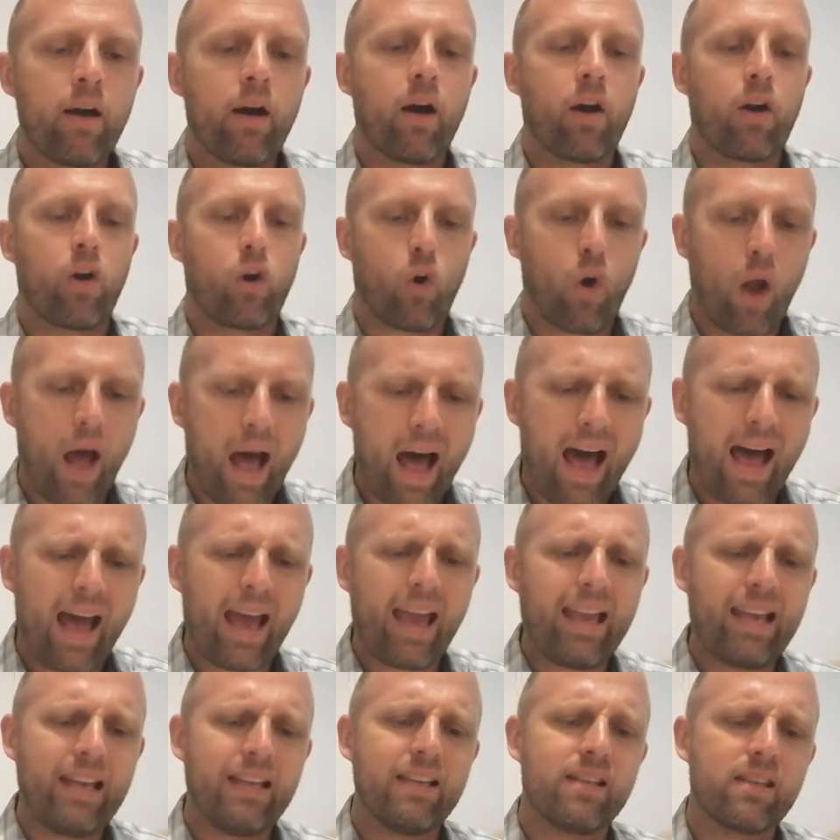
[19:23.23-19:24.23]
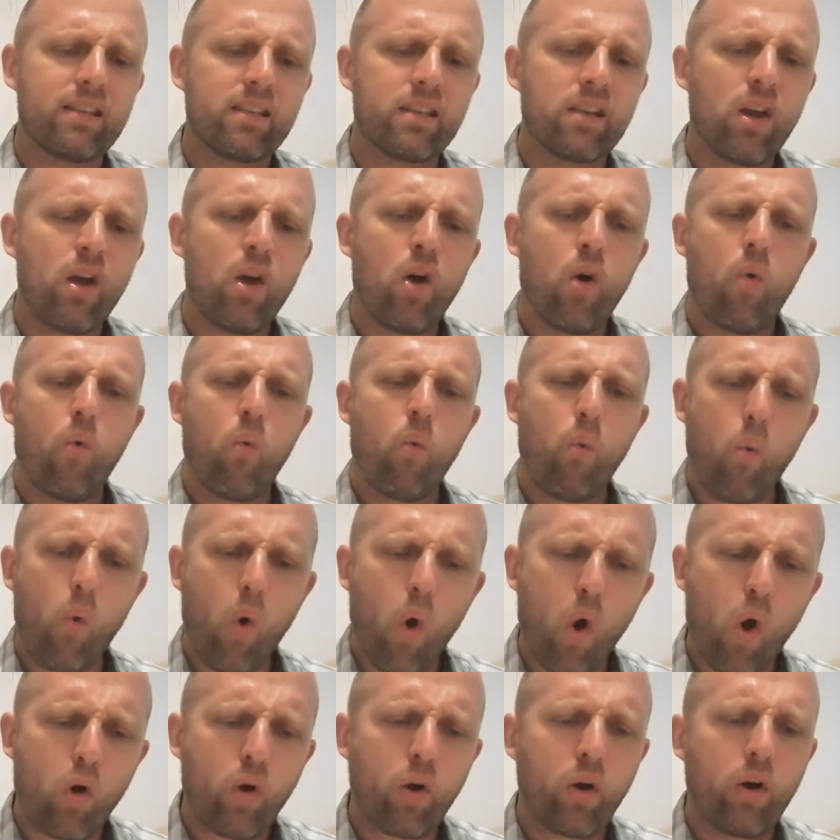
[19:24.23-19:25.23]
Arise,
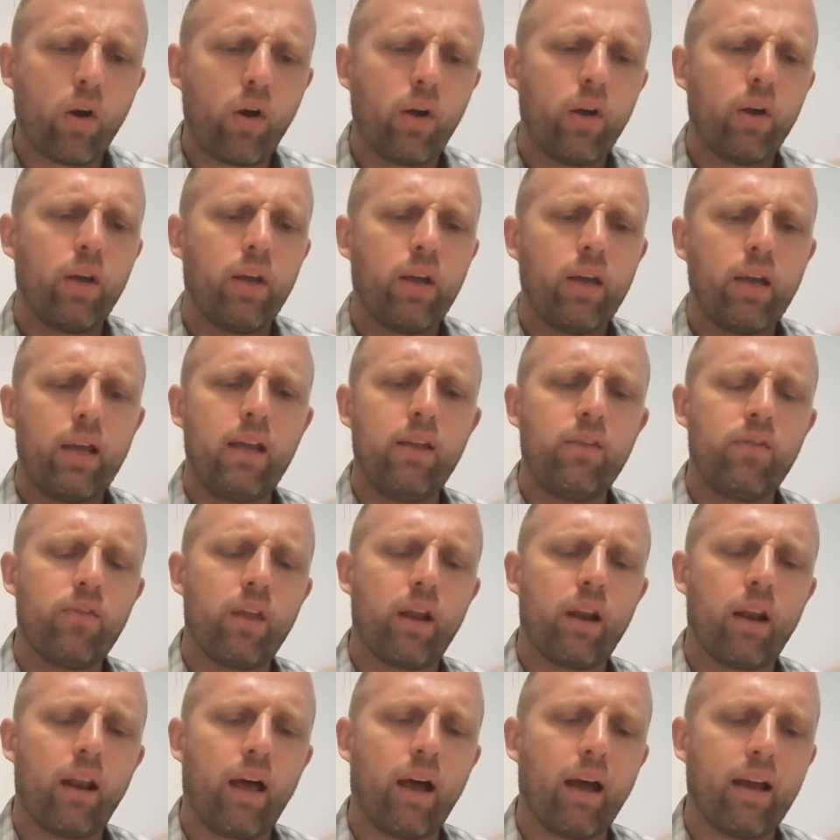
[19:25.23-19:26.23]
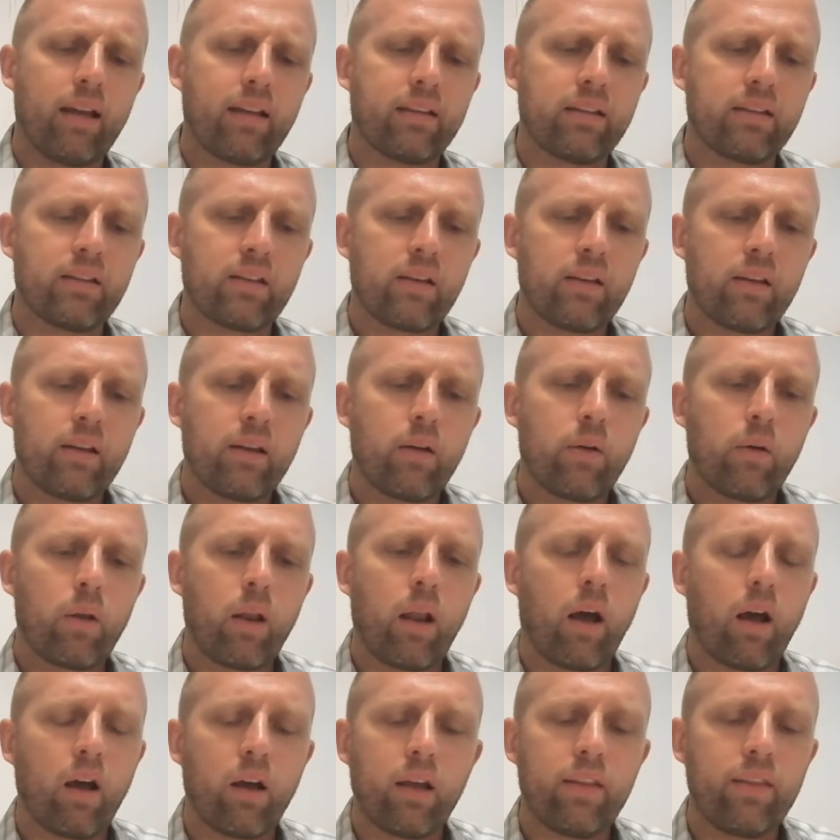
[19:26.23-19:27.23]
walk in the light,
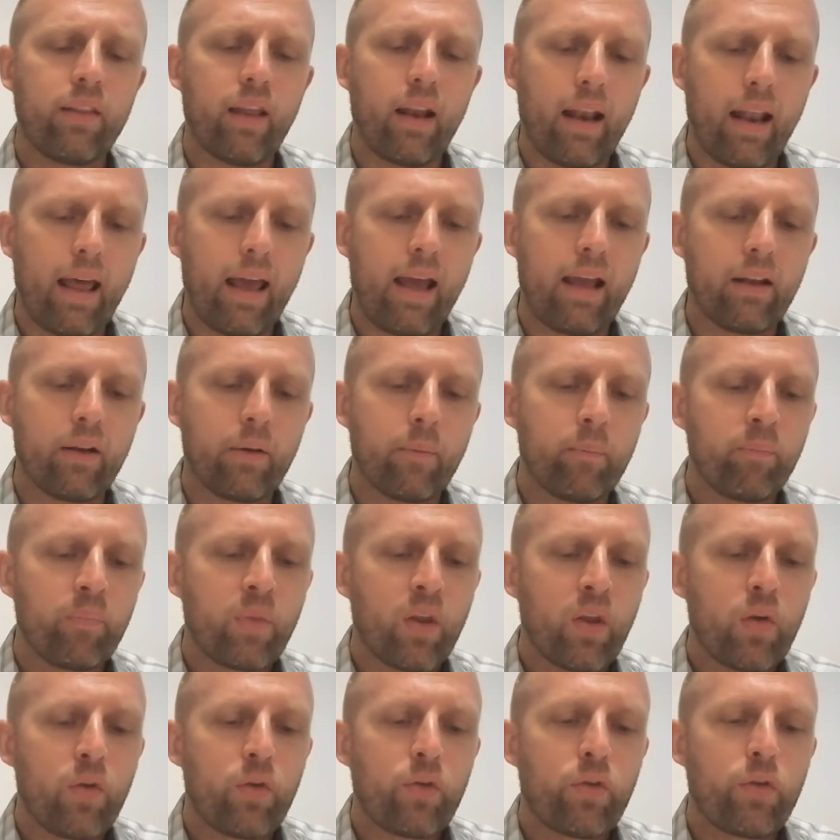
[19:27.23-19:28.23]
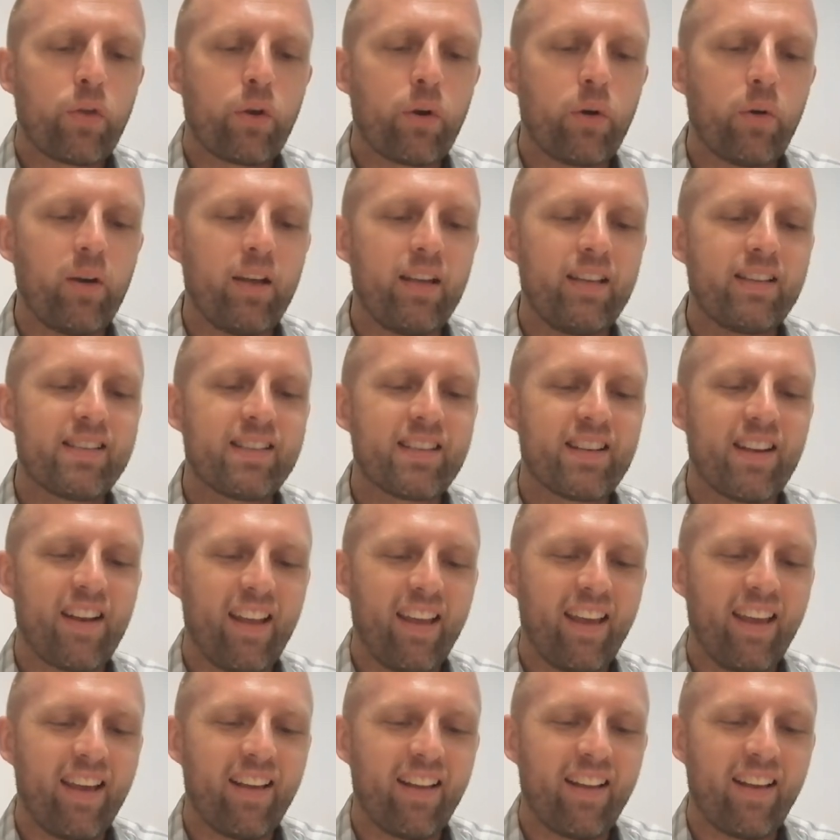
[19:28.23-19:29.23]
walk in the land, through its
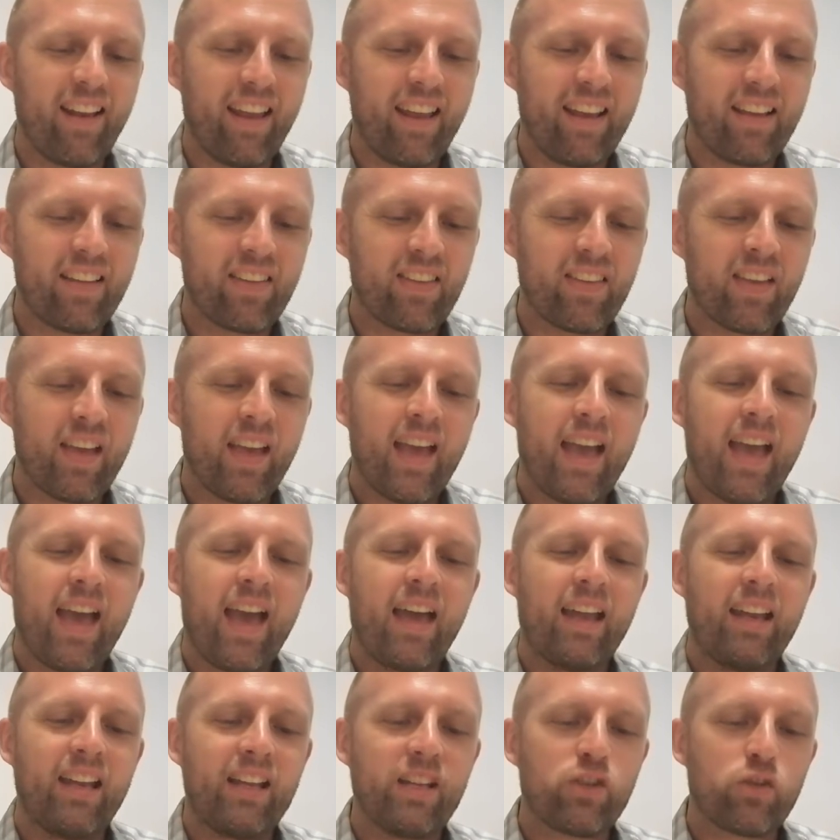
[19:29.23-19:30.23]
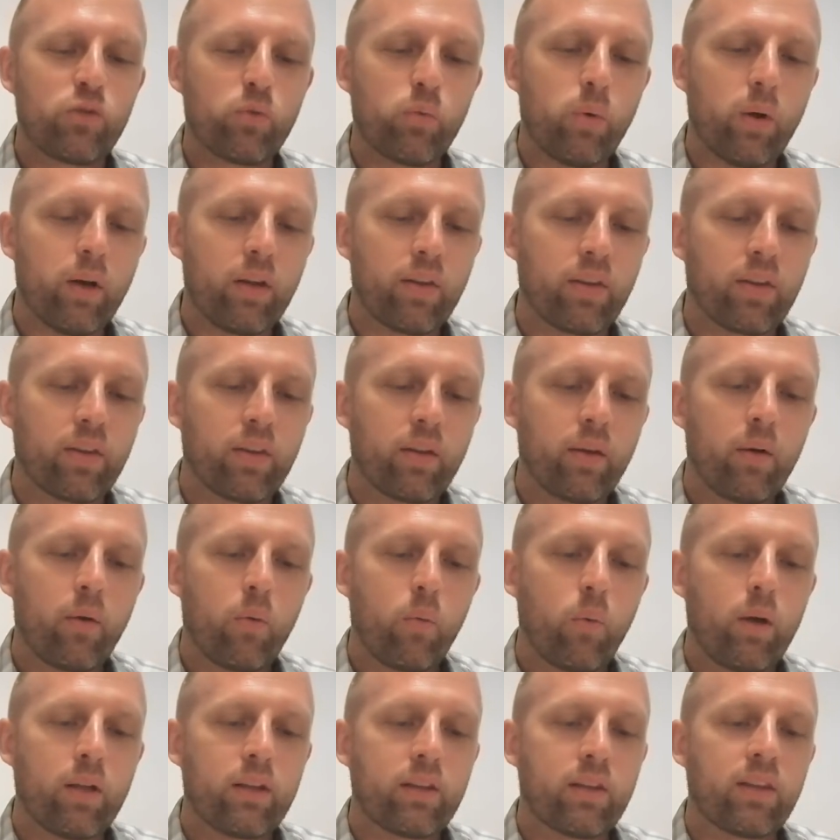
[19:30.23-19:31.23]
length and its width,
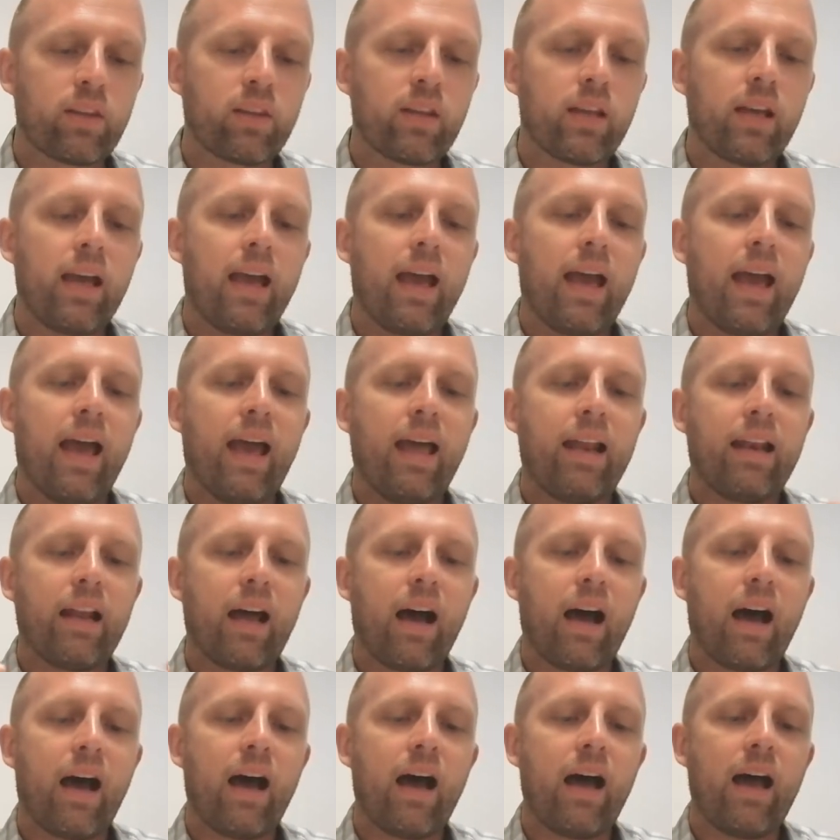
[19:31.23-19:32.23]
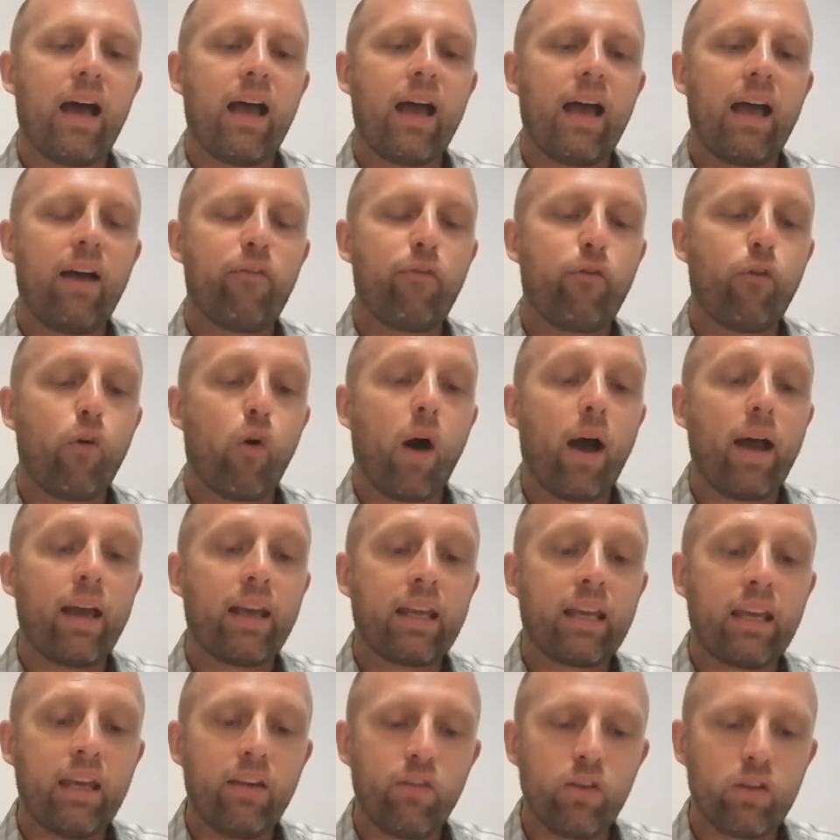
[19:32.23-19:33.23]
width, and I, for I
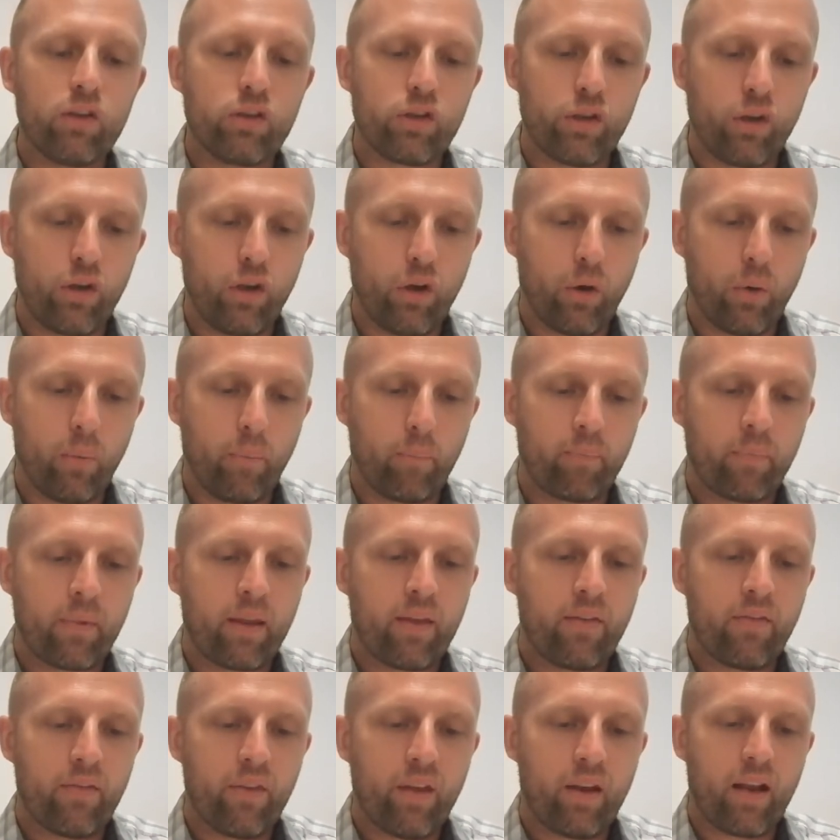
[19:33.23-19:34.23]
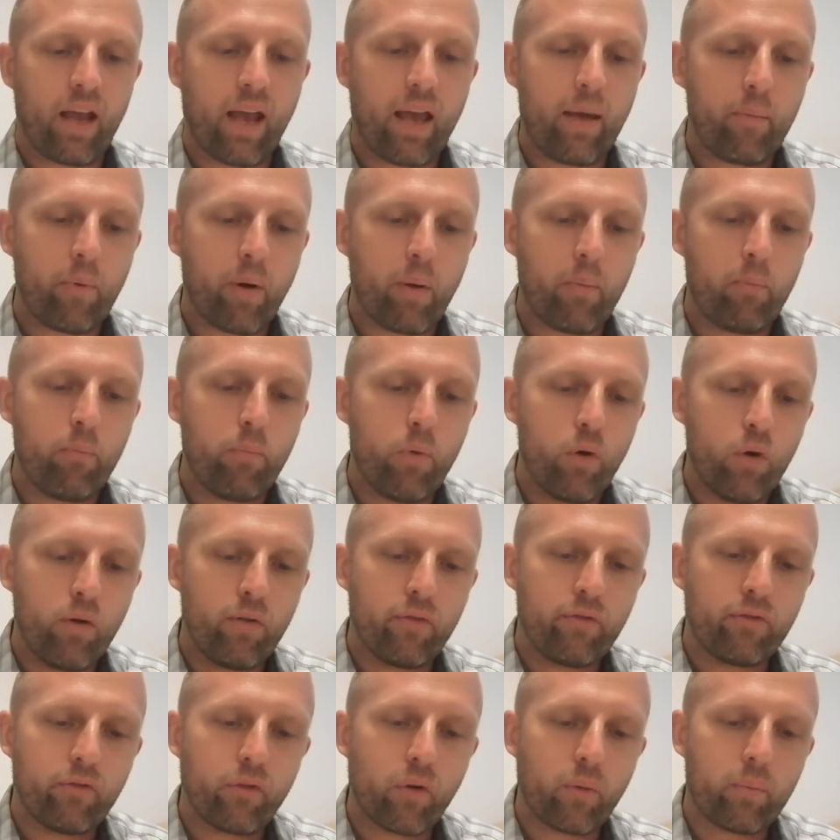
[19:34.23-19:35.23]
give it to you. Then Abram
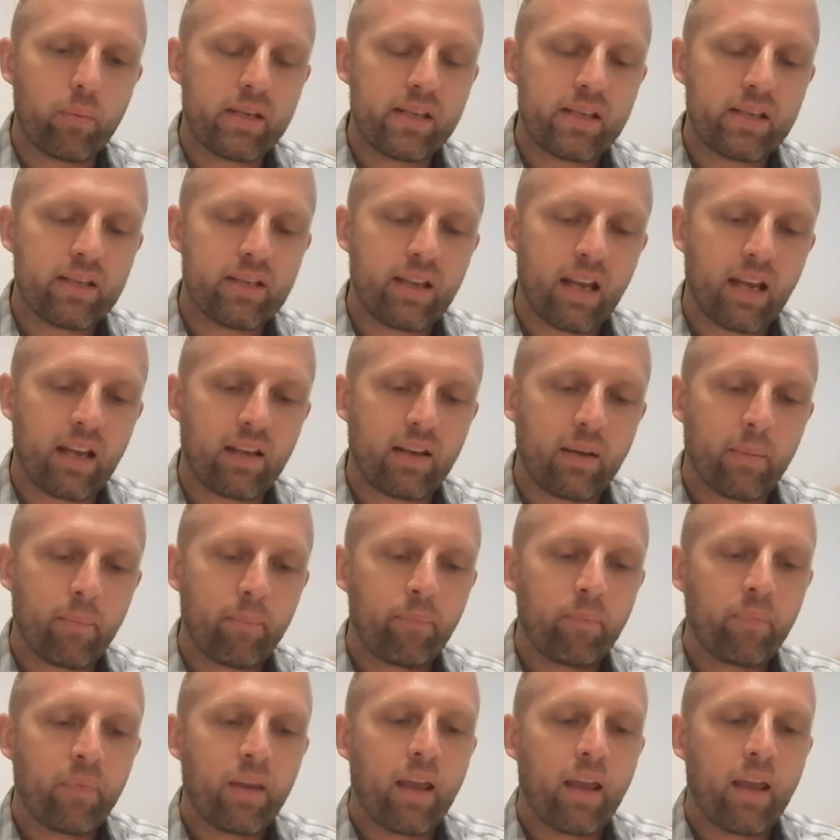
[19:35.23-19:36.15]
moved from his tent